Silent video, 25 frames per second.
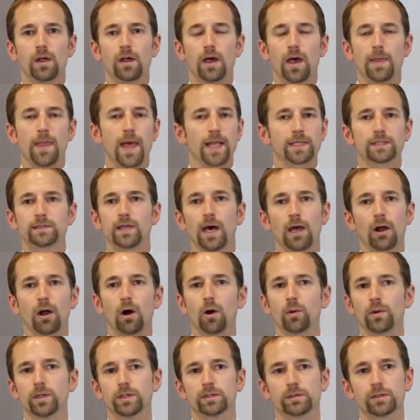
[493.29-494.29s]
And that's not
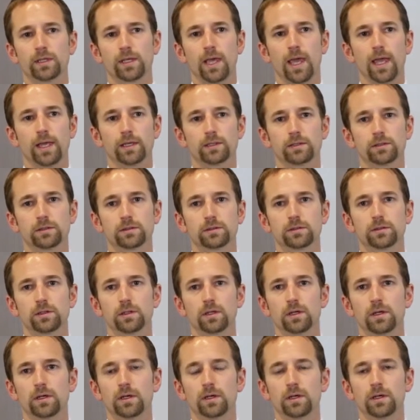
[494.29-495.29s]
always the case.
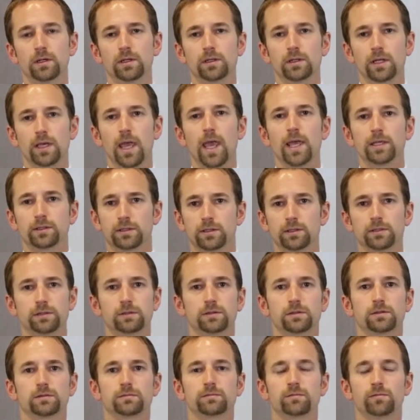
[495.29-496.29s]
The case
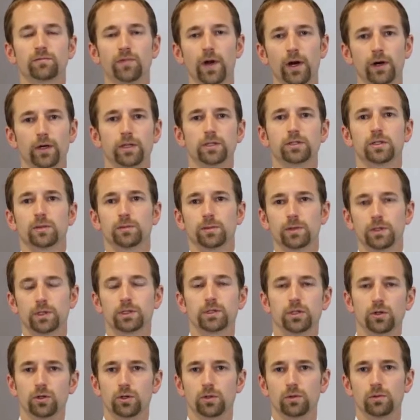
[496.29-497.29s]
is very similar
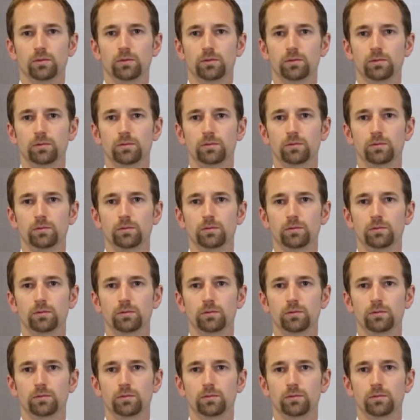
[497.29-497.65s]
to